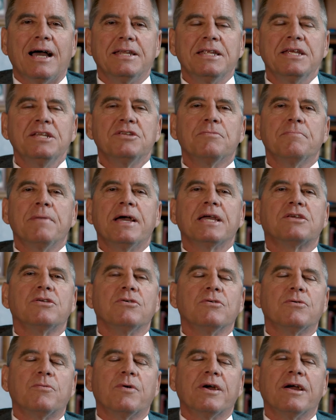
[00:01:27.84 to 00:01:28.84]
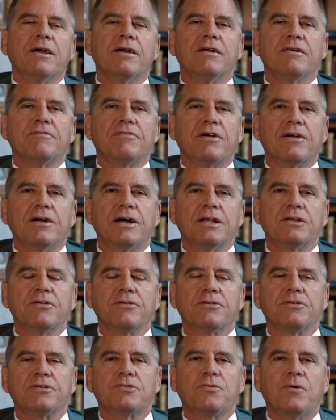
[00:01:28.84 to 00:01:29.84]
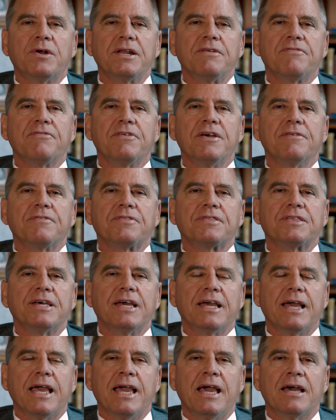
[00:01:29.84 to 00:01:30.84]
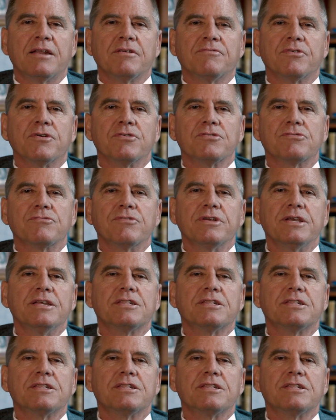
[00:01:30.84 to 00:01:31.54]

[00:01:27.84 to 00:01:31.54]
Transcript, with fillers: need to make you aware of our 125th anniversary